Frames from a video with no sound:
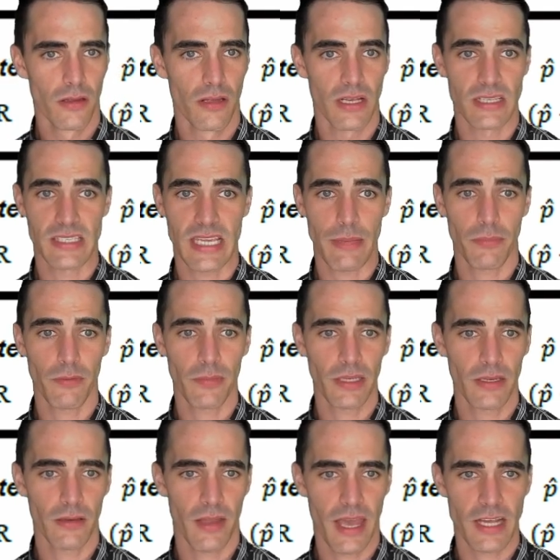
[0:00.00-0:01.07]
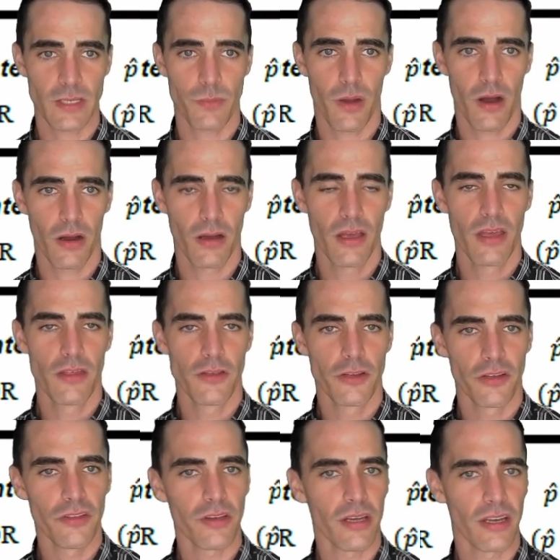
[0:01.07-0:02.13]
a sample mean, X bar. You're
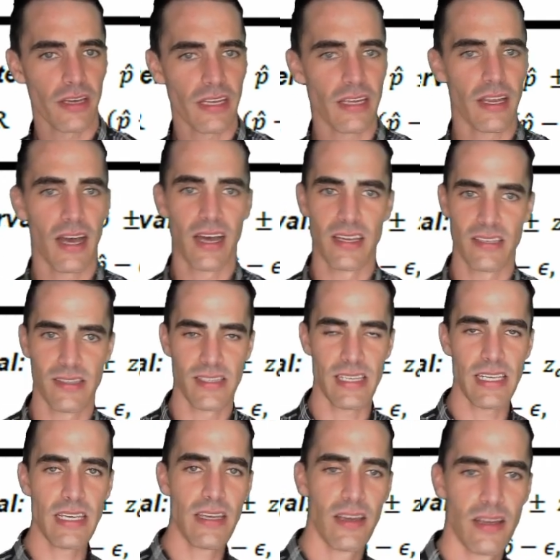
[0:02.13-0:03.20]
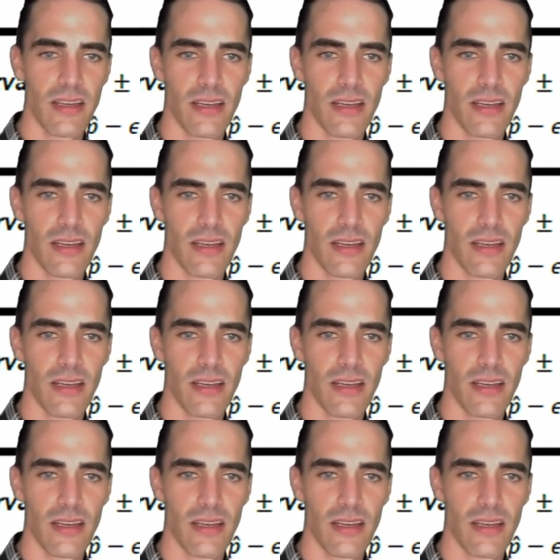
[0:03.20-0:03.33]
either going to need a Z